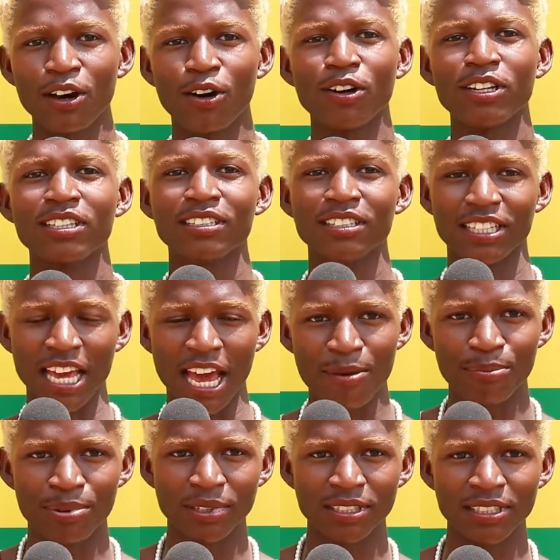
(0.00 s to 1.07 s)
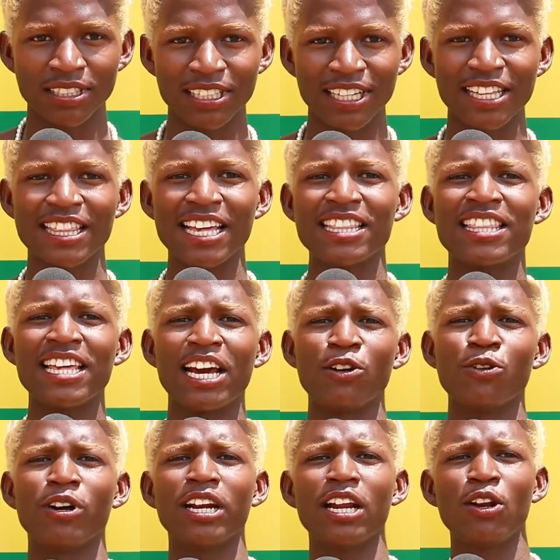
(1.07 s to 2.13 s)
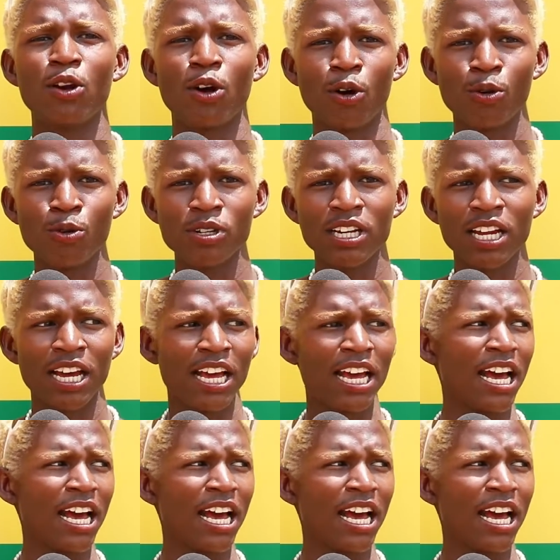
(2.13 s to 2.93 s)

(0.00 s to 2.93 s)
on campus that they are not alone,